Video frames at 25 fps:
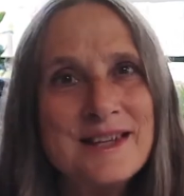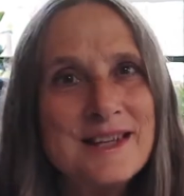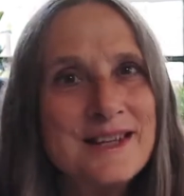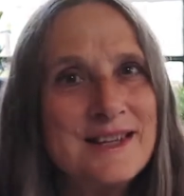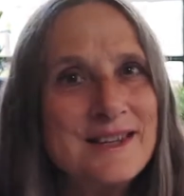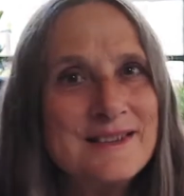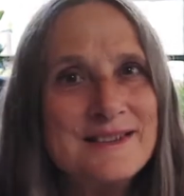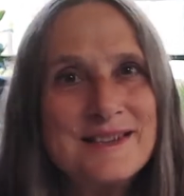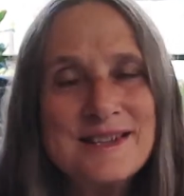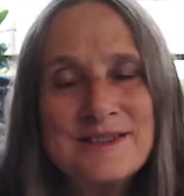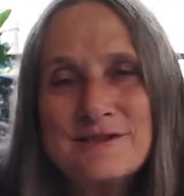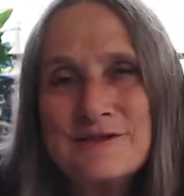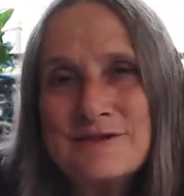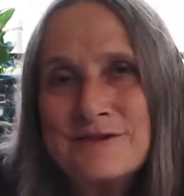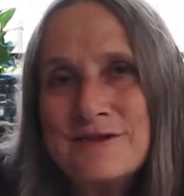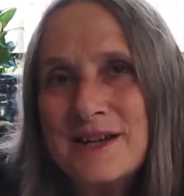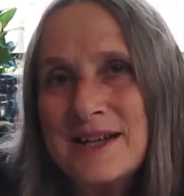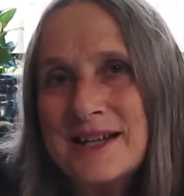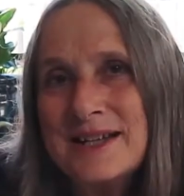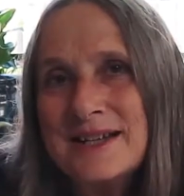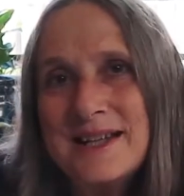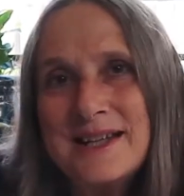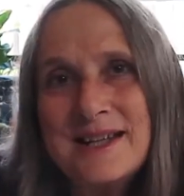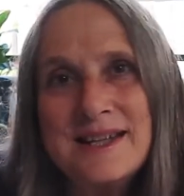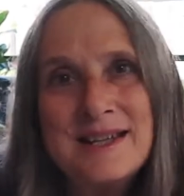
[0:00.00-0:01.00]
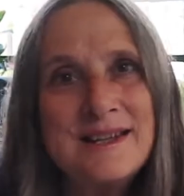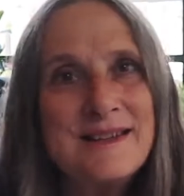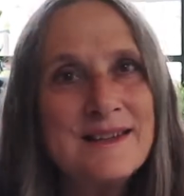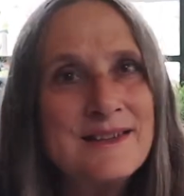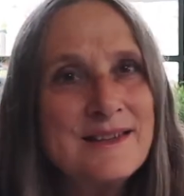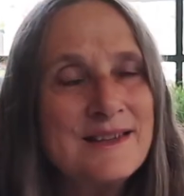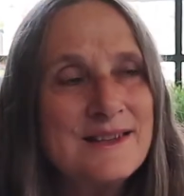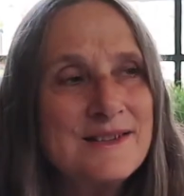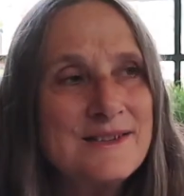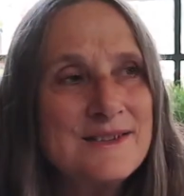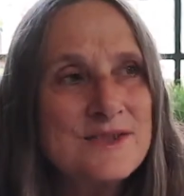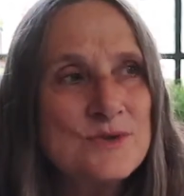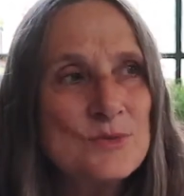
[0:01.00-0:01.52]
They didn't find
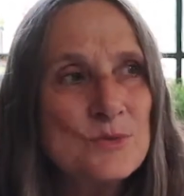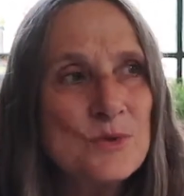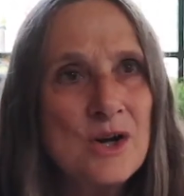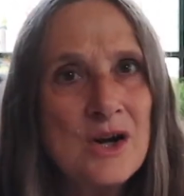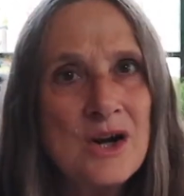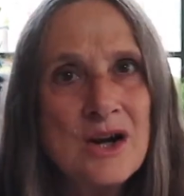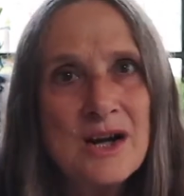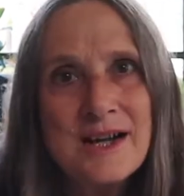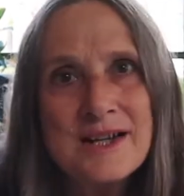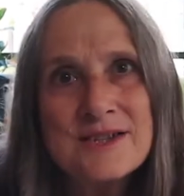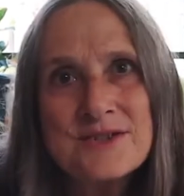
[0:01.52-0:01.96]
anything else wrong.